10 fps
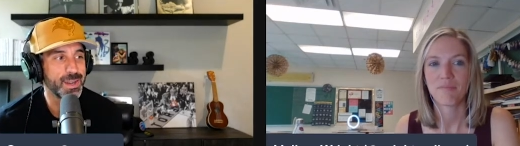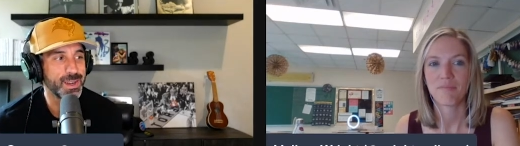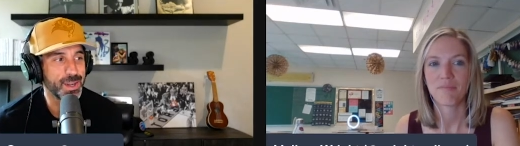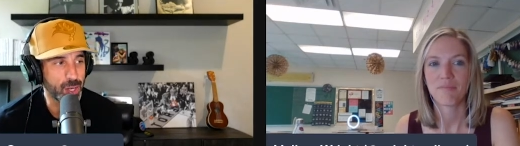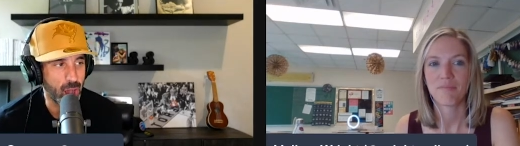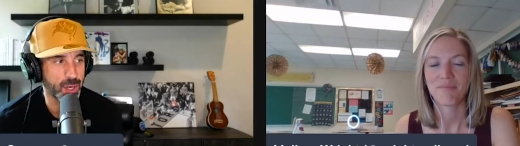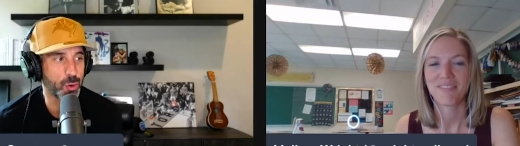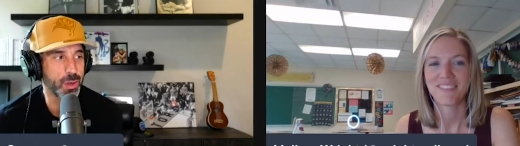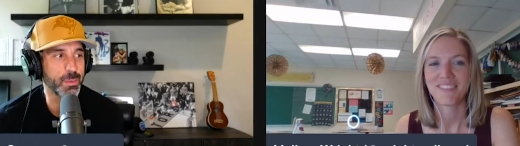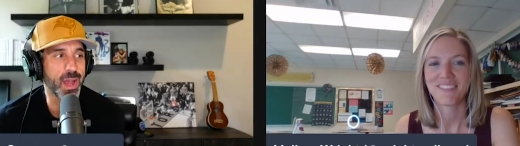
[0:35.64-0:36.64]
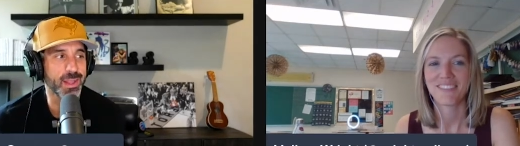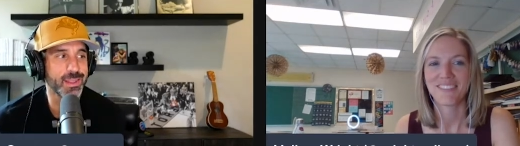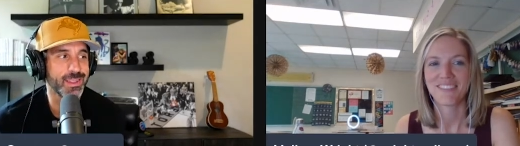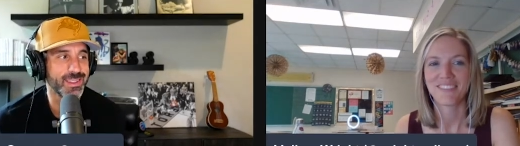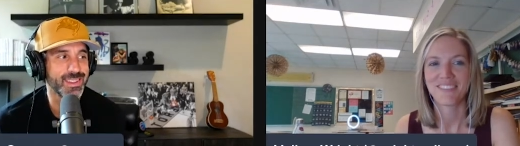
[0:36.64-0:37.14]
Speaker 1: not knowing math?
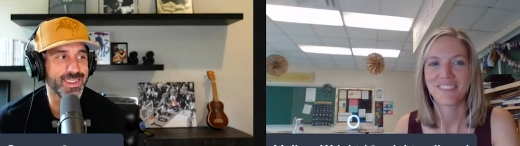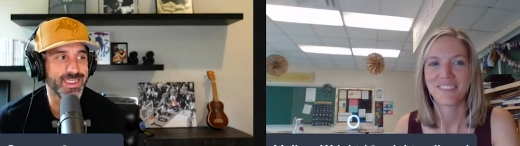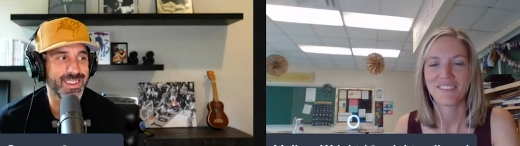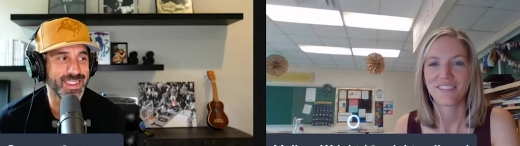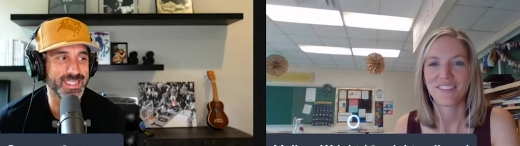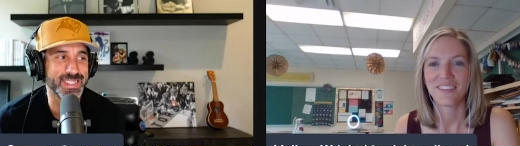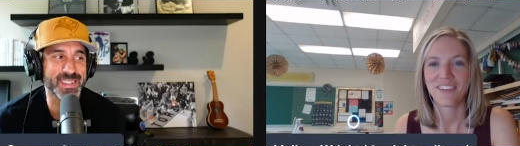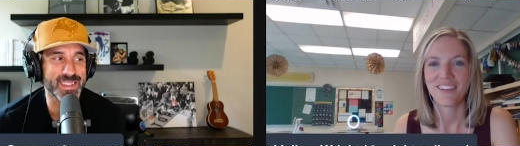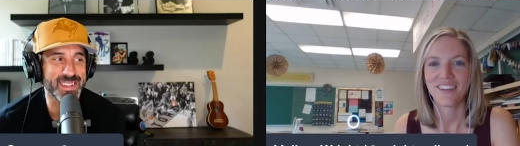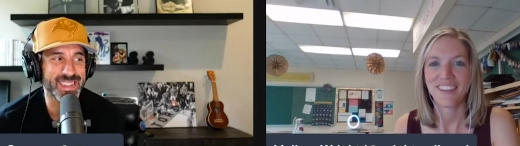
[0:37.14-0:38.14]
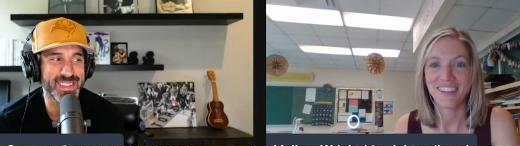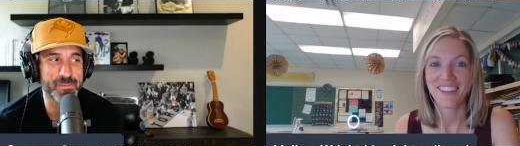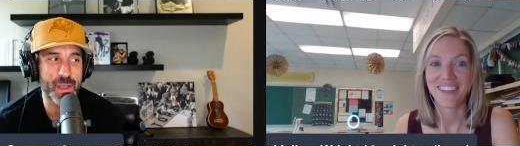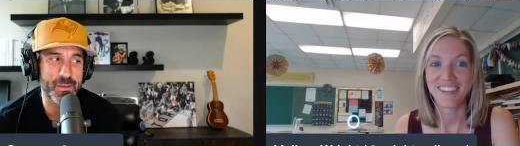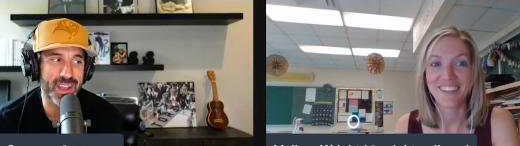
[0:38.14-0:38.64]
As,
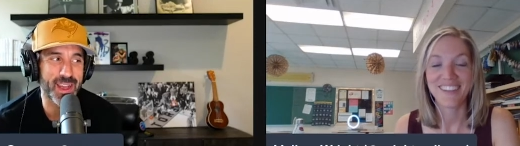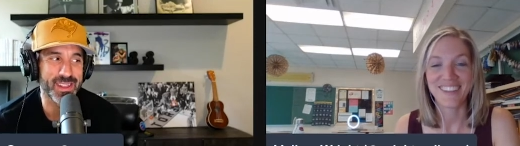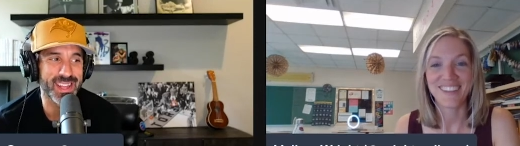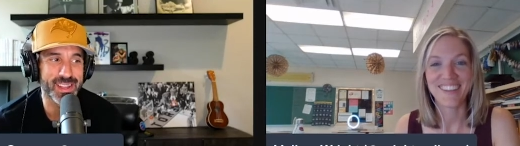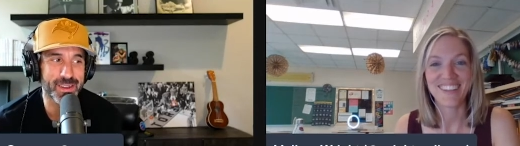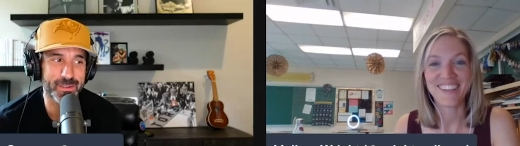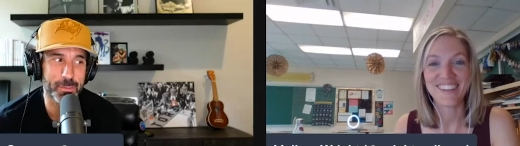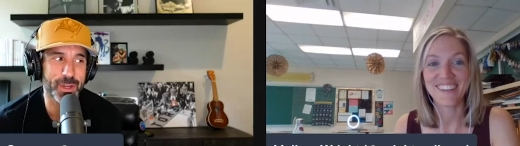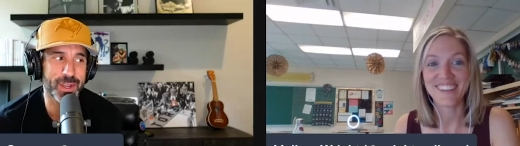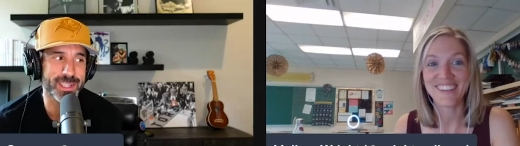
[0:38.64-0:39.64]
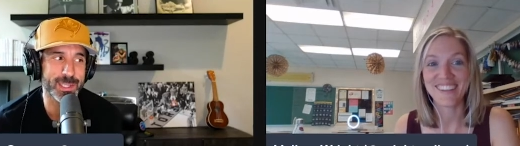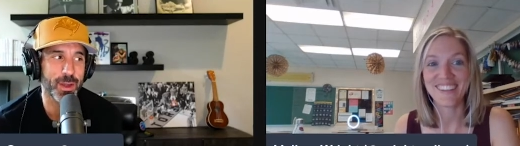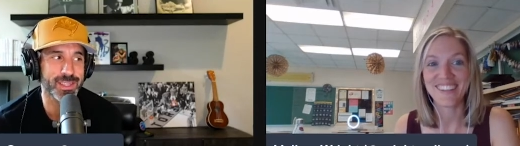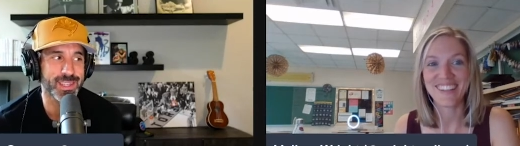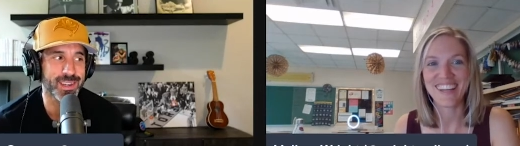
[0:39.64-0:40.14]
Maybe I, I'm going to put you on the
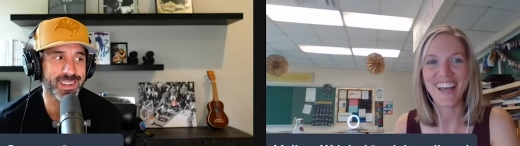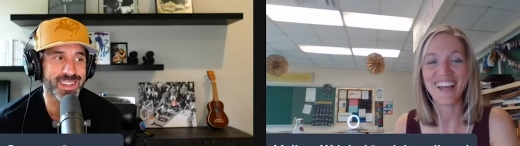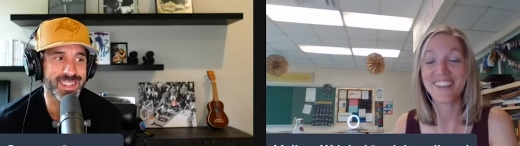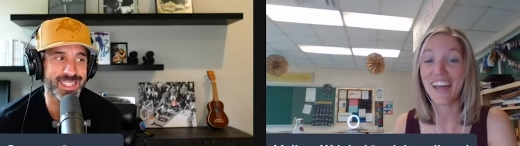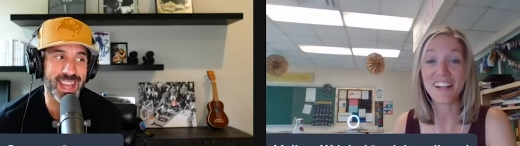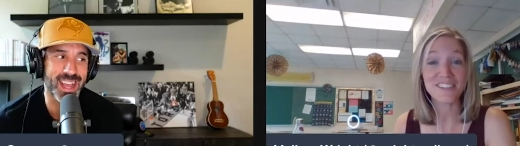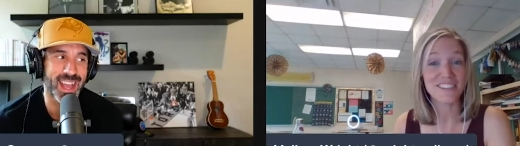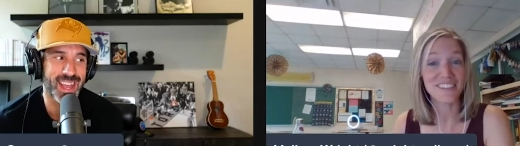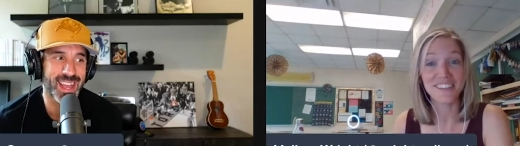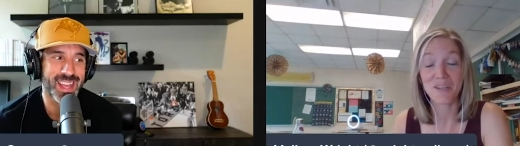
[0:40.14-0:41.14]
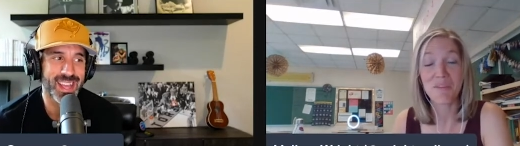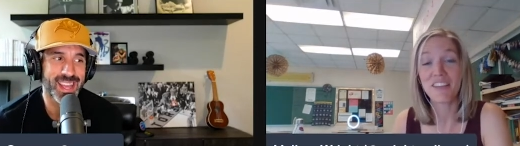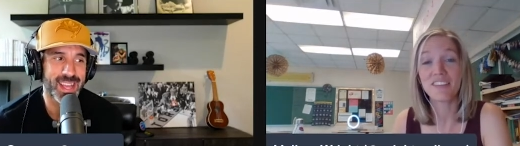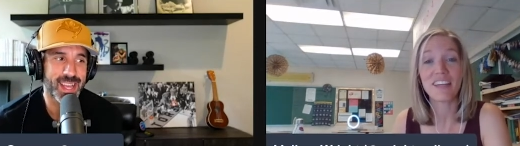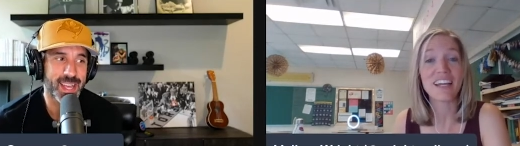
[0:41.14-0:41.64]
spot there.
Speaker 2: Uh, that's to me
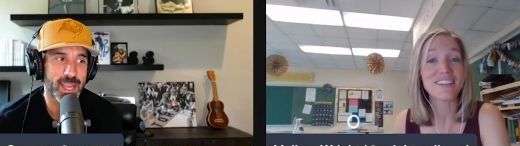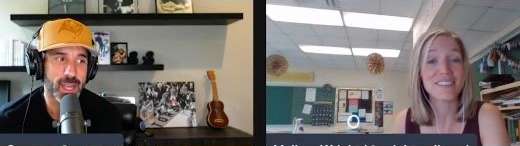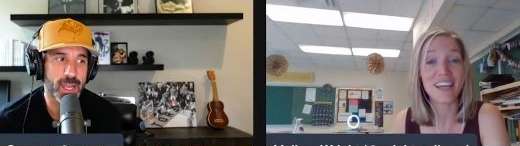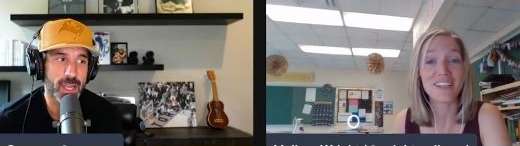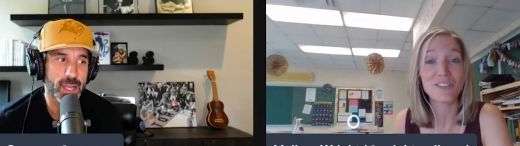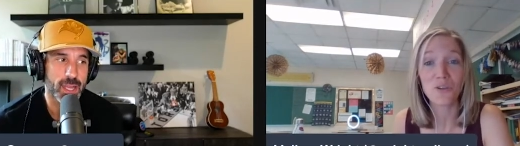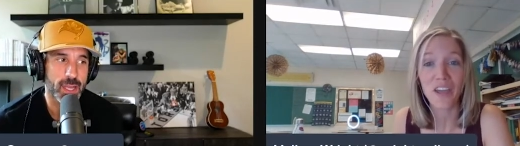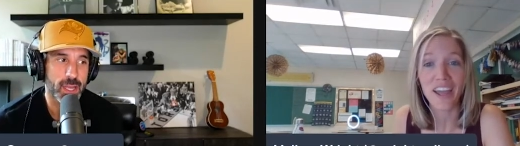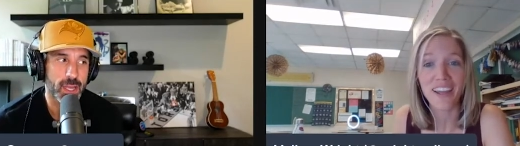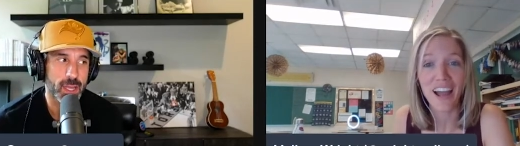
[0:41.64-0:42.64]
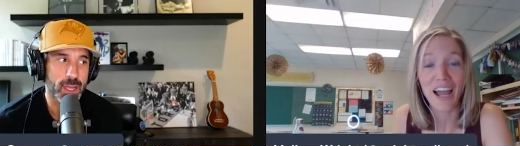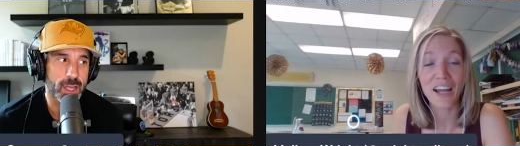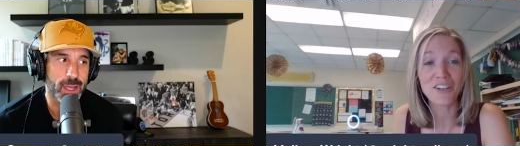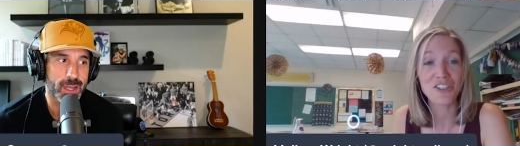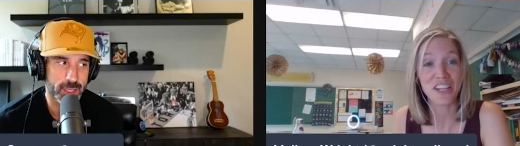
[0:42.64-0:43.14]
that that is okay. I
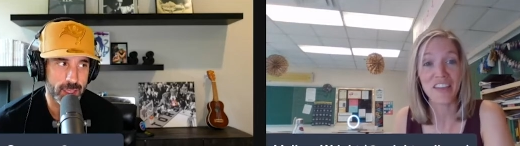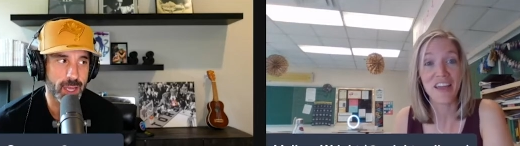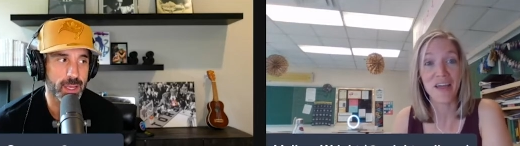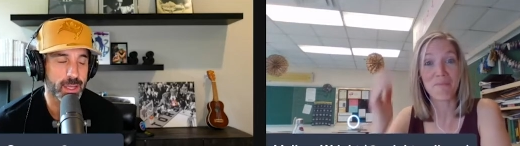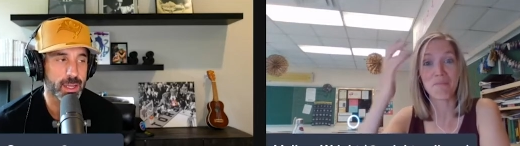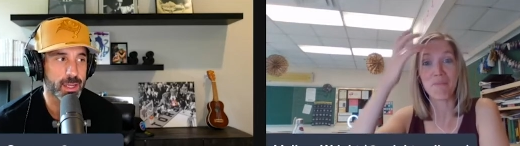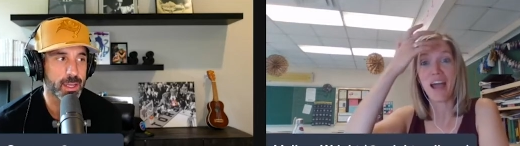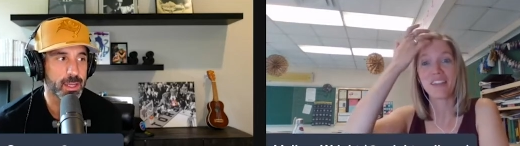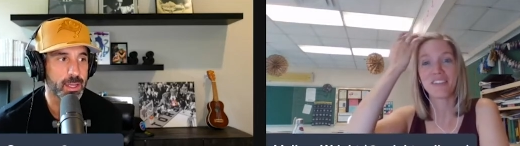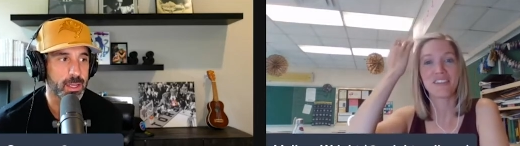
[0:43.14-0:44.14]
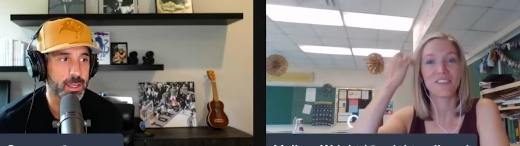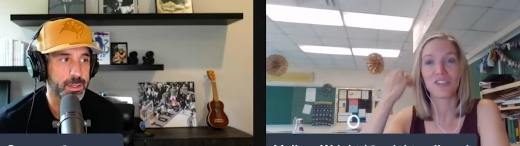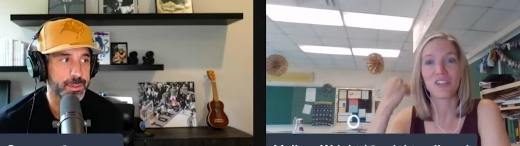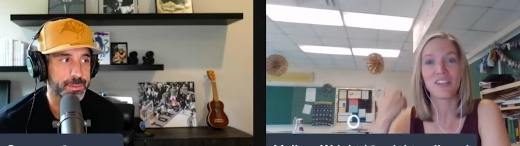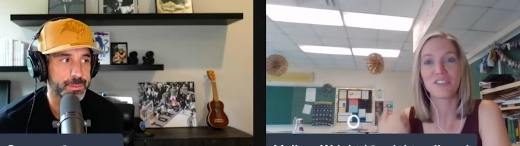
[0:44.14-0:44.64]
understand that math is
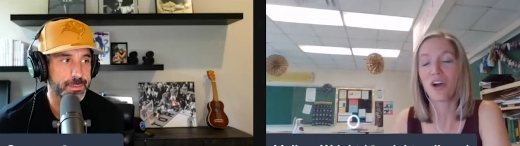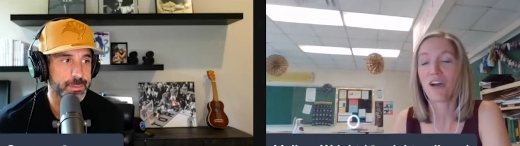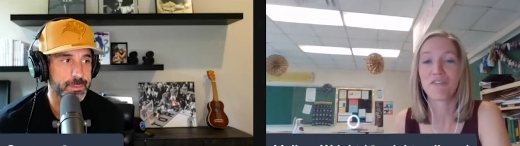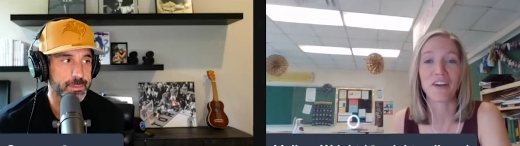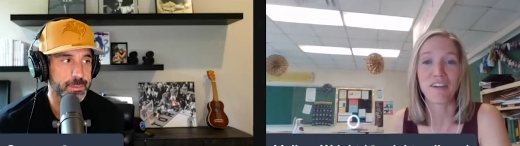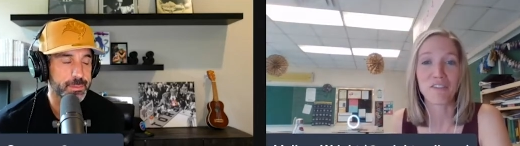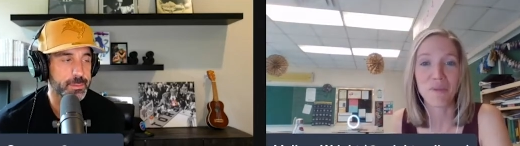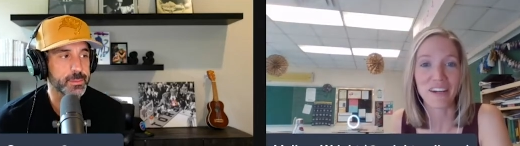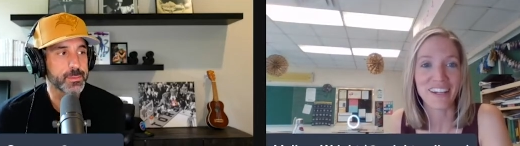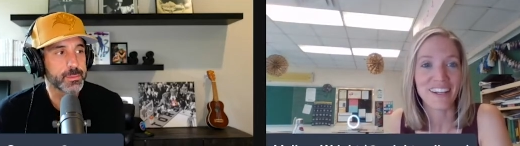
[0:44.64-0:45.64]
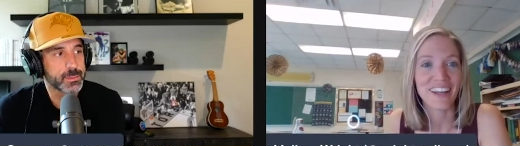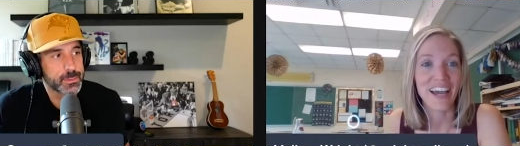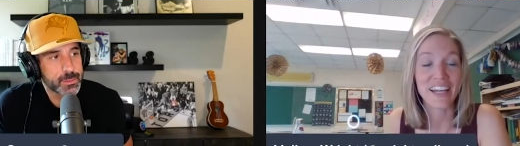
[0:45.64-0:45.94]
is not for everybody, and I